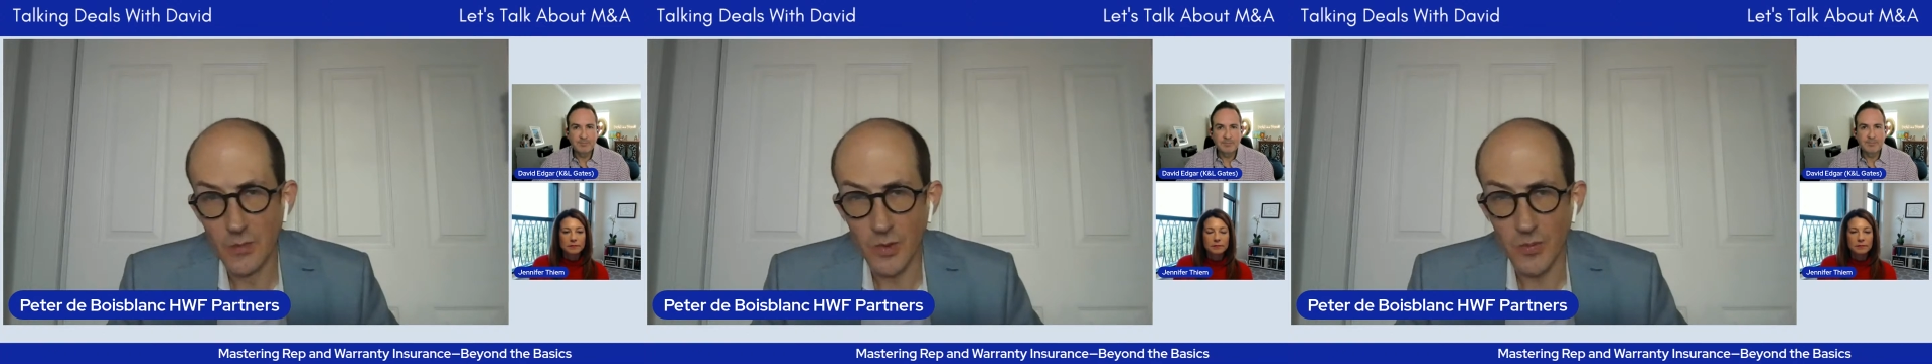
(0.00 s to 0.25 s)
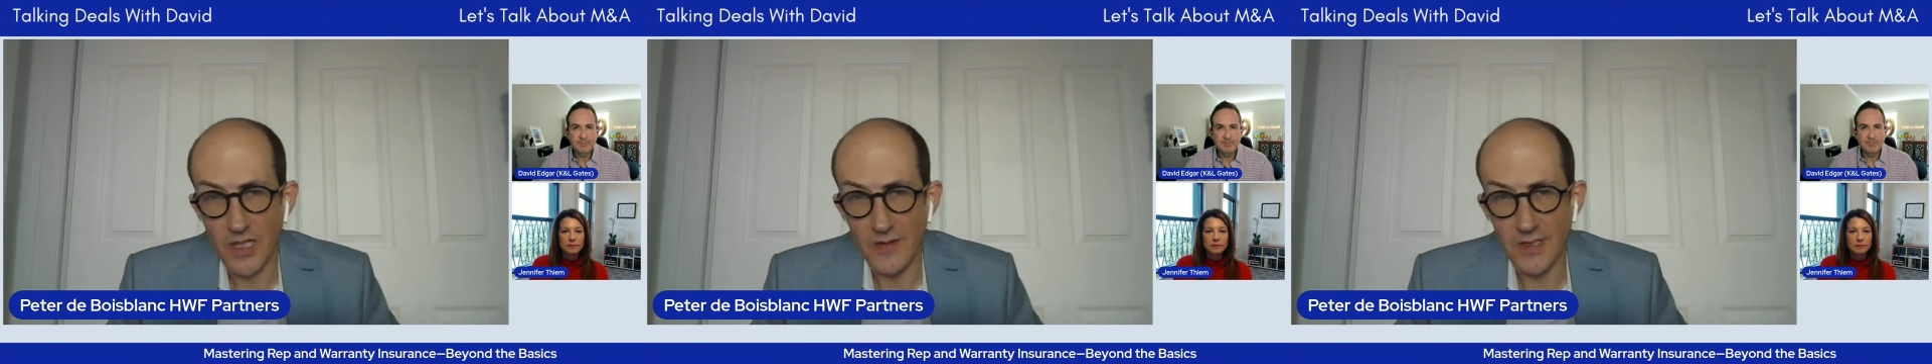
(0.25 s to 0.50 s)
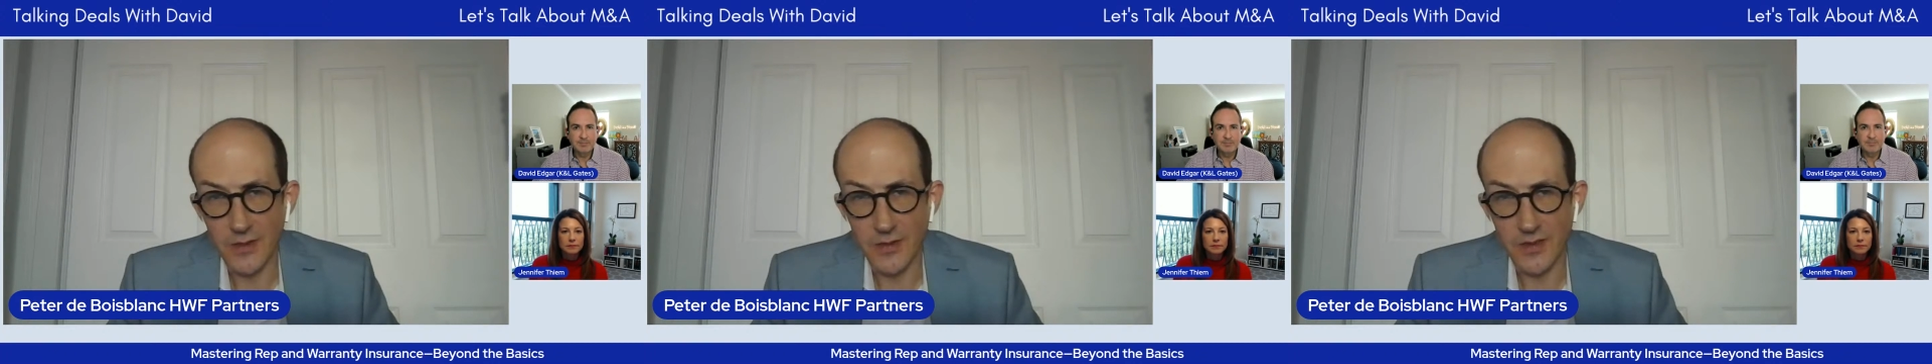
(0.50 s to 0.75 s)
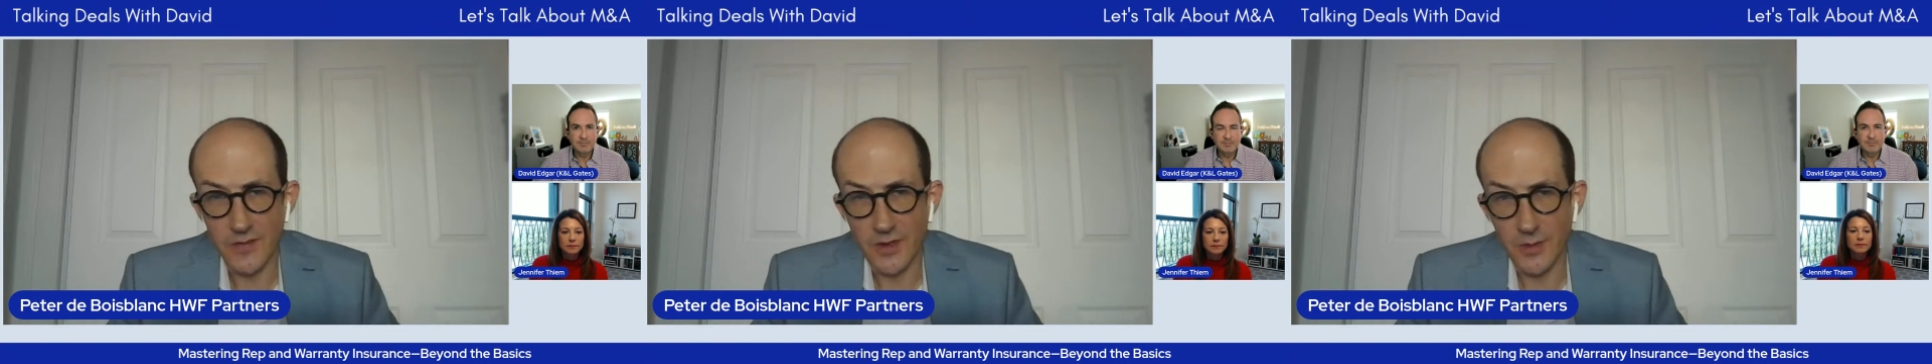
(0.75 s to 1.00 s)
where private
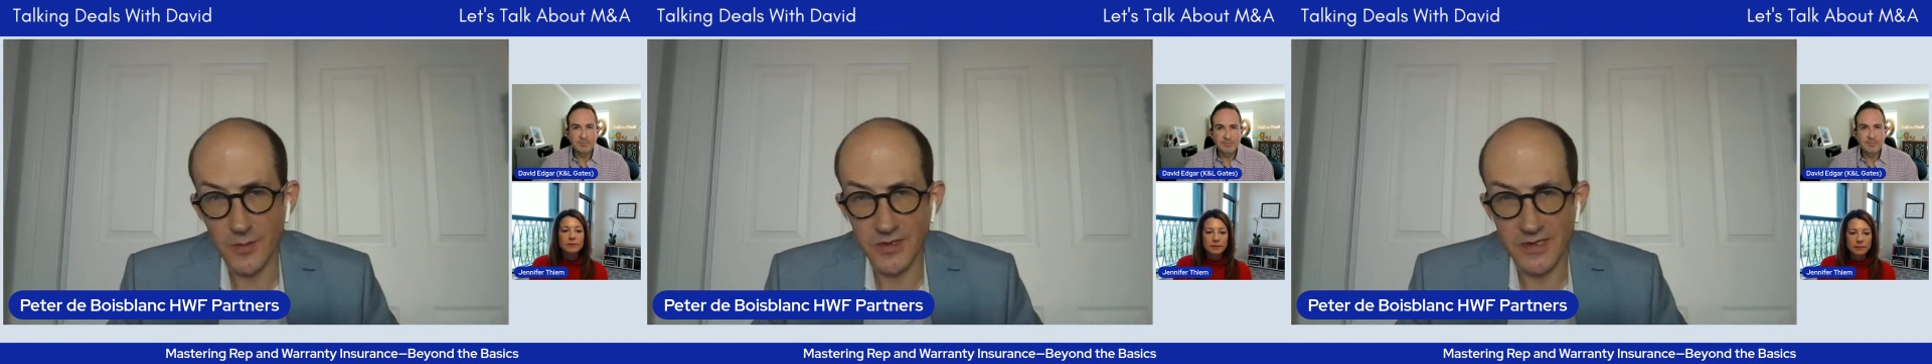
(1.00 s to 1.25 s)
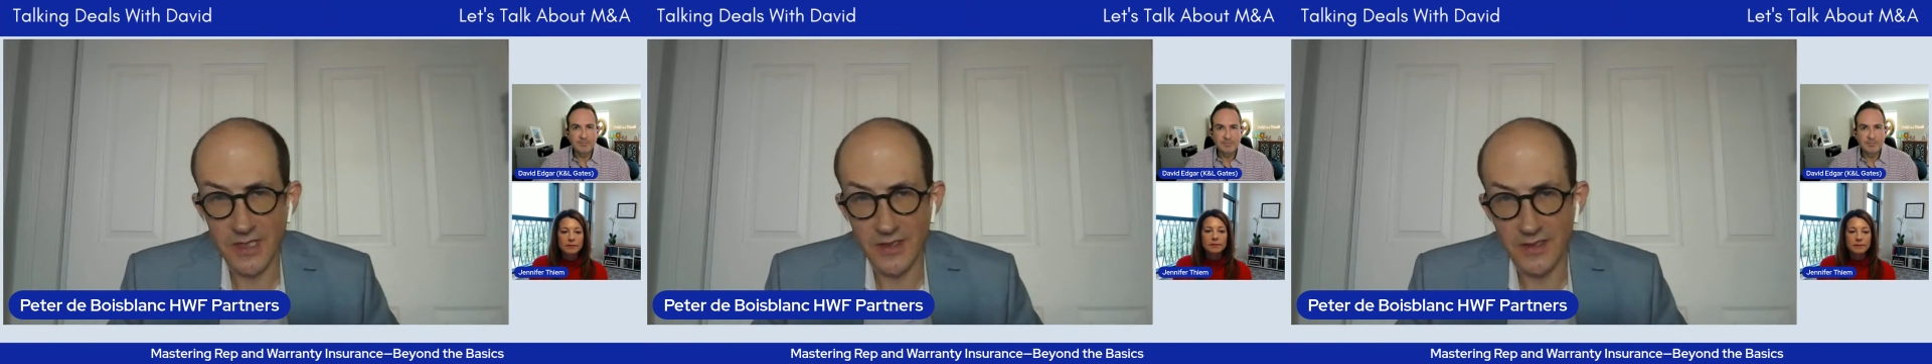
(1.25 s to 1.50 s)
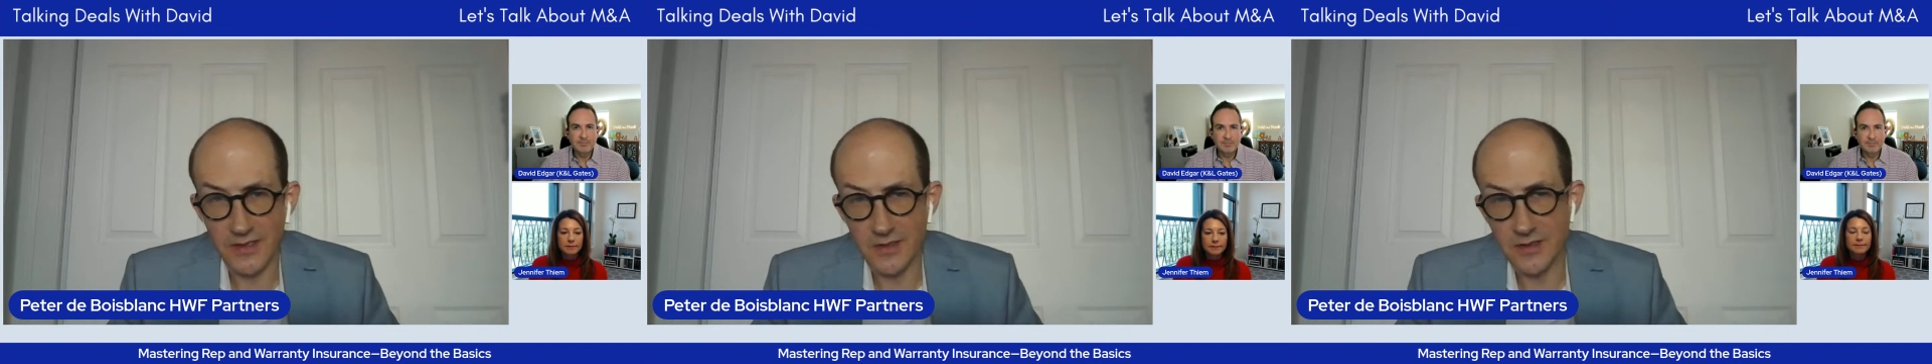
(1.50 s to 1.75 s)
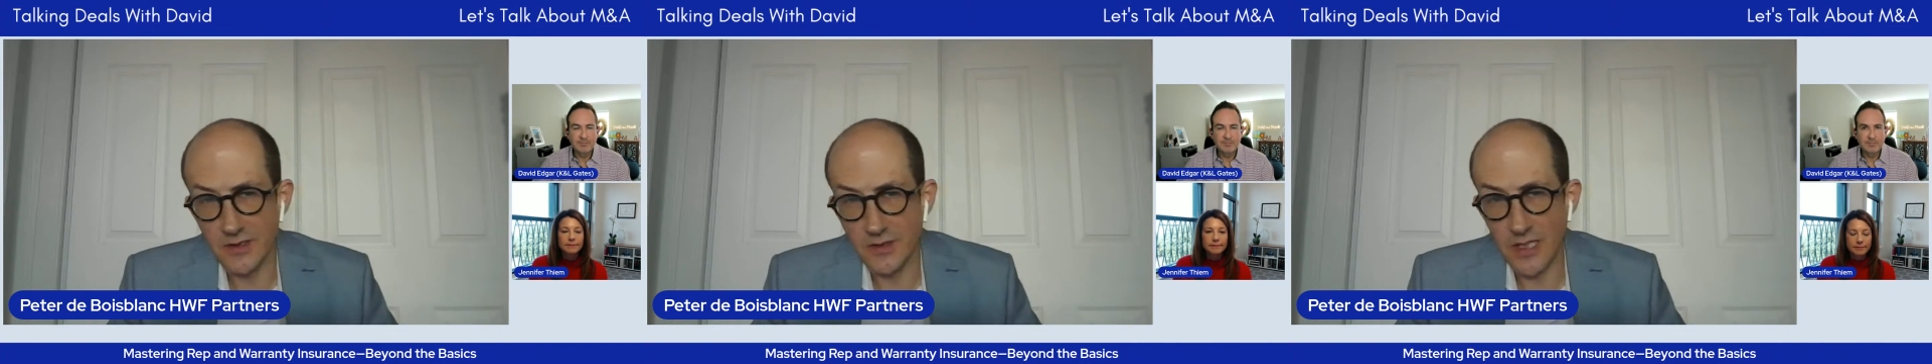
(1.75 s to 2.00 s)
equity firms are selling